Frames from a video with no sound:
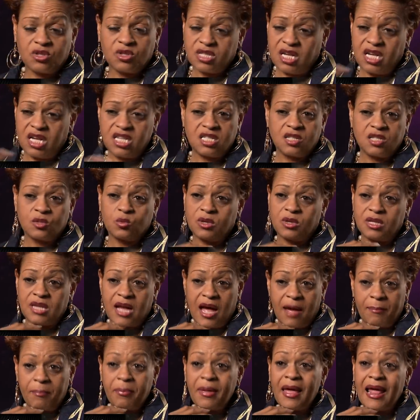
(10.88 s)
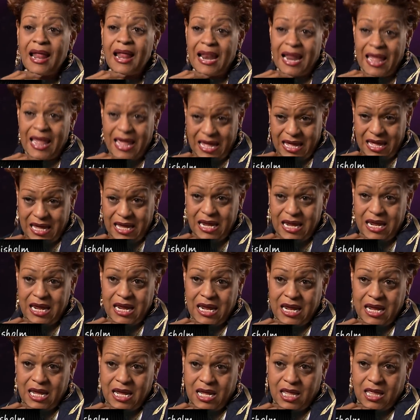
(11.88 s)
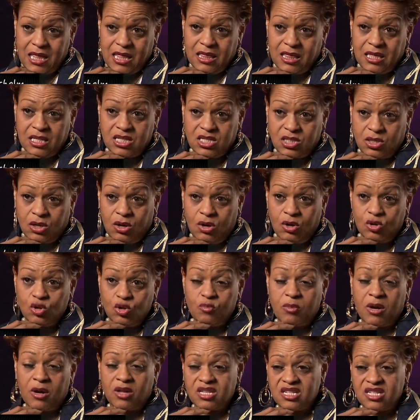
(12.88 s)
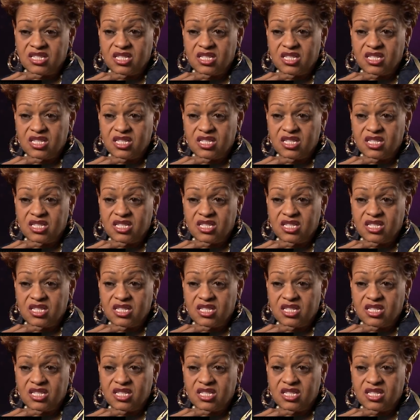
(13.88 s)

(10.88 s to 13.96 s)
stations would not play the song You Brought the